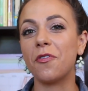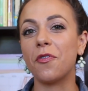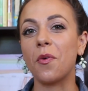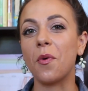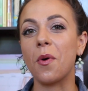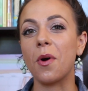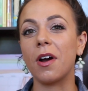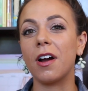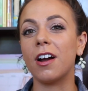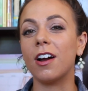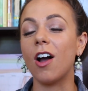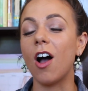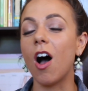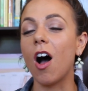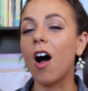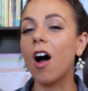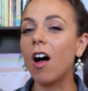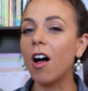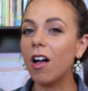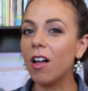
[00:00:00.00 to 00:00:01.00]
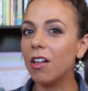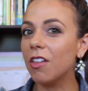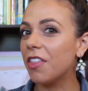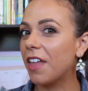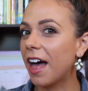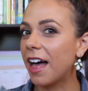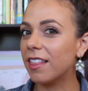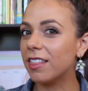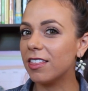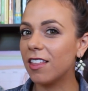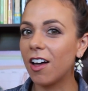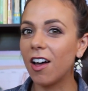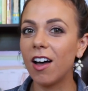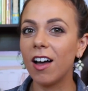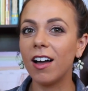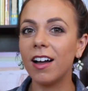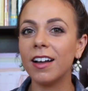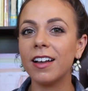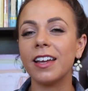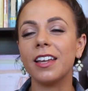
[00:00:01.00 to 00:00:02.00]
for all that
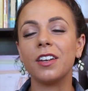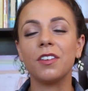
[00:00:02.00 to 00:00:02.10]
long,